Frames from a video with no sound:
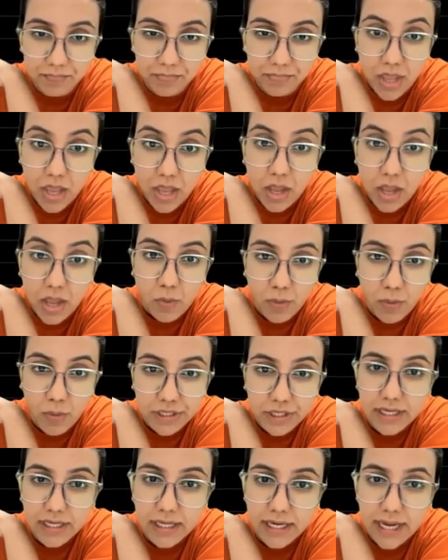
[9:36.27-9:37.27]
What you're going to
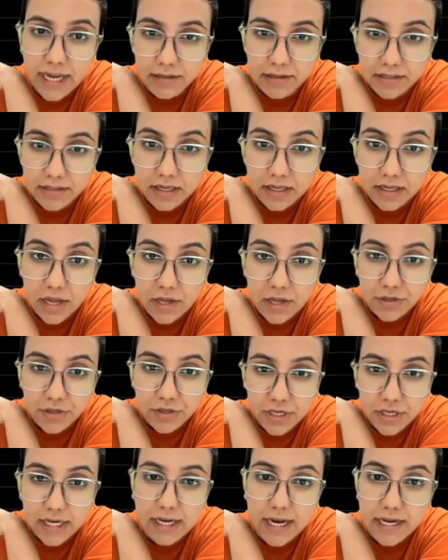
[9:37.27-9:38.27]
get? You're going to
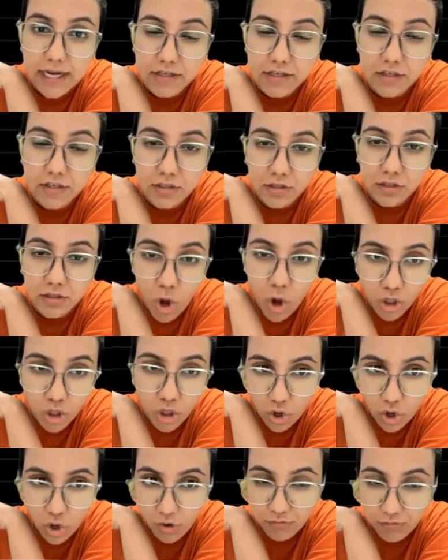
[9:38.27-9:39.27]
get ln of
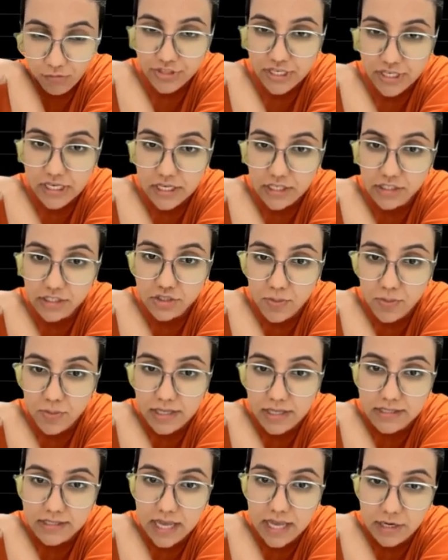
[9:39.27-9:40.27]
secant square is
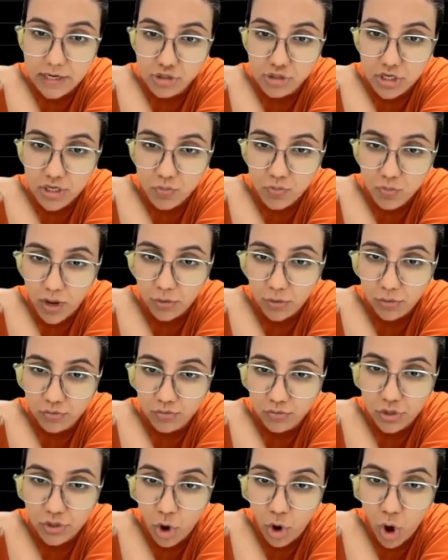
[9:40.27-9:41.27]
actually 1 over
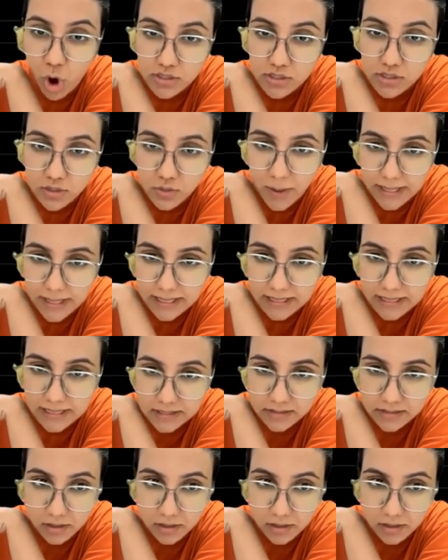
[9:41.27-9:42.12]
cos square theta,